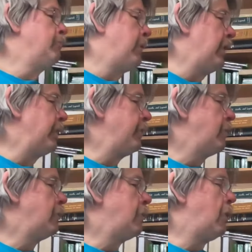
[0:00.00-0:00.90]
But
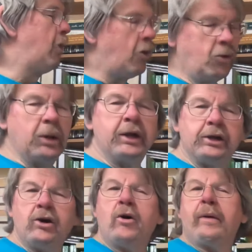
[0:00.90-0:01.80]

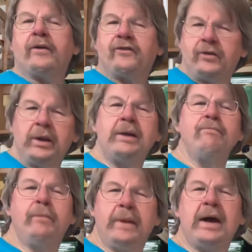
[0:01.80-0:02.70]
holy go to
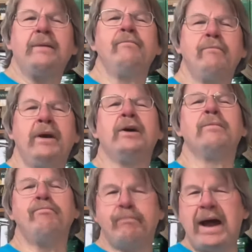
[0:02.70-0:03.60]
sleep,
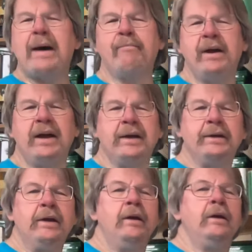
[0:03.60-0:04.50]
nightmare, Batman.